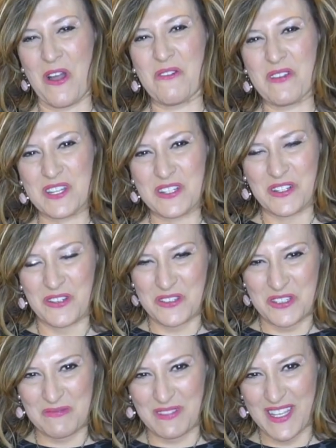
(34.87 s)
always your go
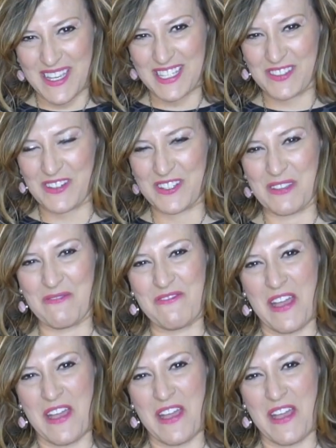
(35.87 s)
to place for some